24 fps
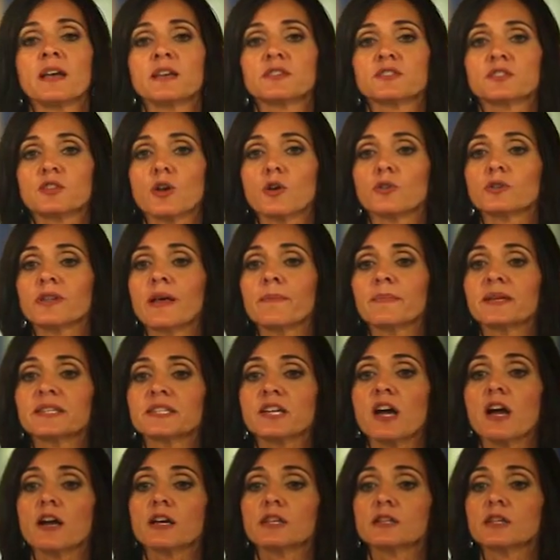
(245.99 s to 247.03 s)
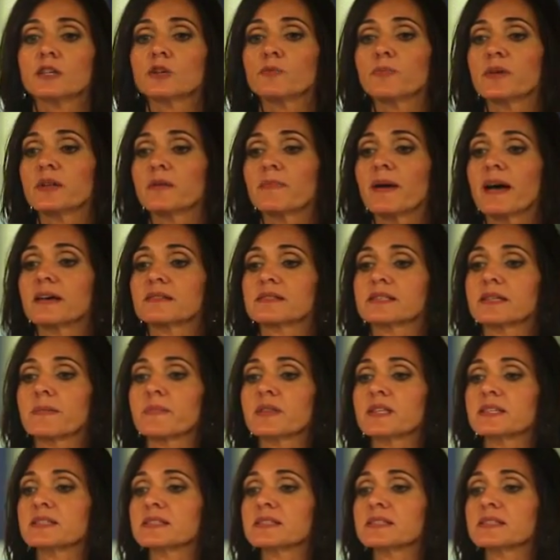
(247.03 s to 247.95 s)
So let me talk a little bit about some of